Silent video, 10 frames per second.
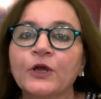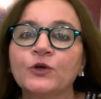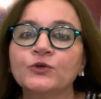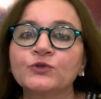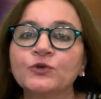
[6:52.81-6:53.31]

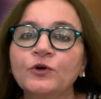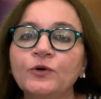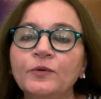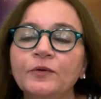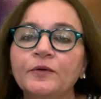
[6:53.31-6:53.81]

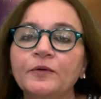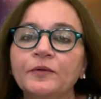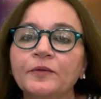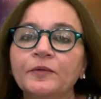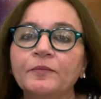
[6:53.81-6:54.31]
So
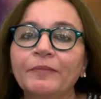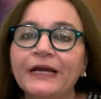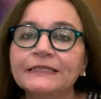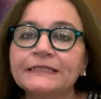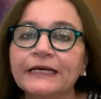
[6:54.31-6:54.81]
by
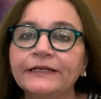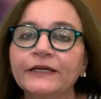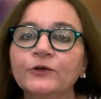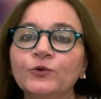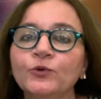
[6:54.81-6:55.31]
setting
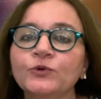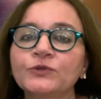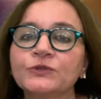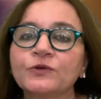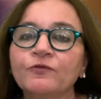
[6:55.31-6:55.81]

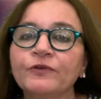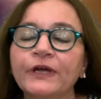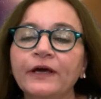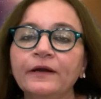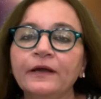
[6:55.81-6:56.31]
rules, we
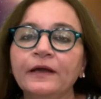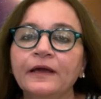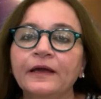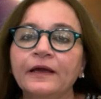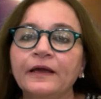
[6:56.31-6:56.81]
are
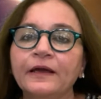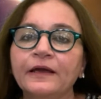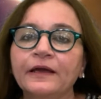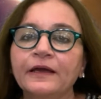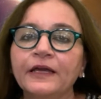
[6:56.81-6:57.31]

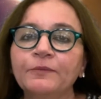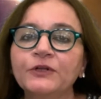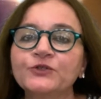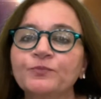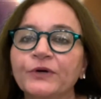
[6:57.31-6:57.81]
able
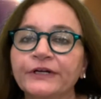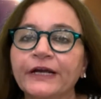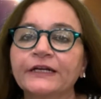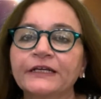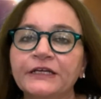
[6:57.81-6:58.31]
to
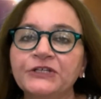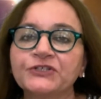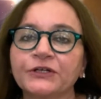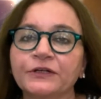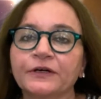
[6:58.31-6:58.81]
protect each
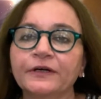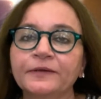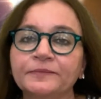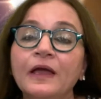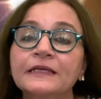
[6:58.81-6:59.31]
other.
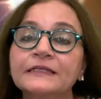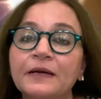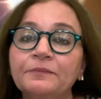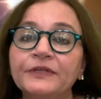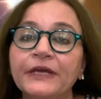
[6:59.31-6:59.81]

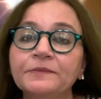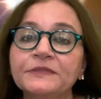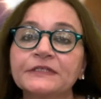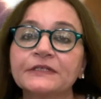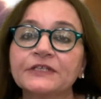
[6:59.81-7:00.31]

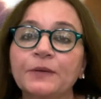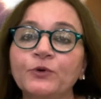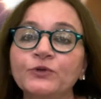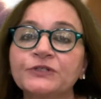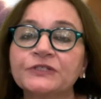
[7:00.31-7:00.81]
Sometimes,
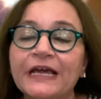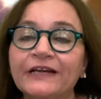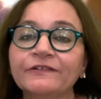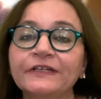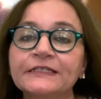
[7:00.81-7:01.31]
suppose
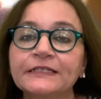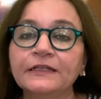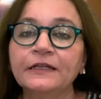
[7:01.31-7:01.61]
Saturn is in